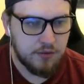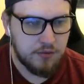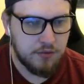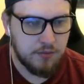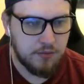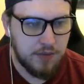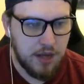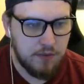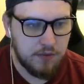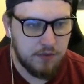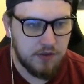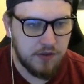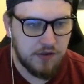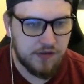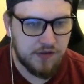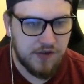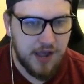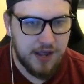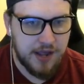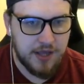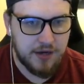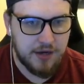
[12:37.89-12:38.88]
We might win the
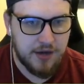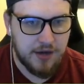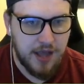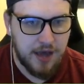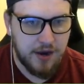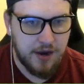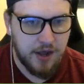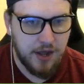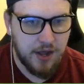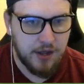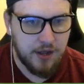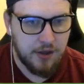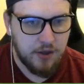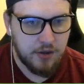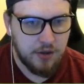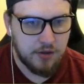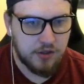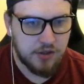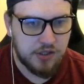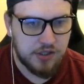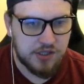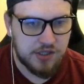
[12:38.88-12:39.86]
second header,
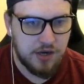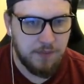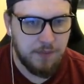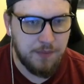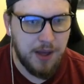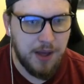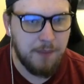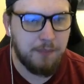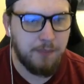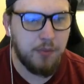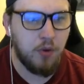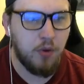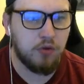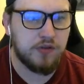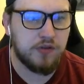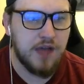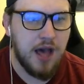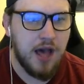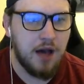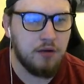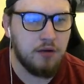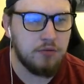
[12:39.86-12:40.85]
which isn't a bad ball
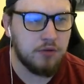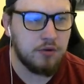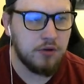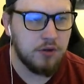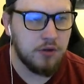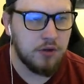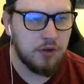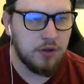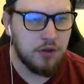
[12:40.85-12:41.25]
down.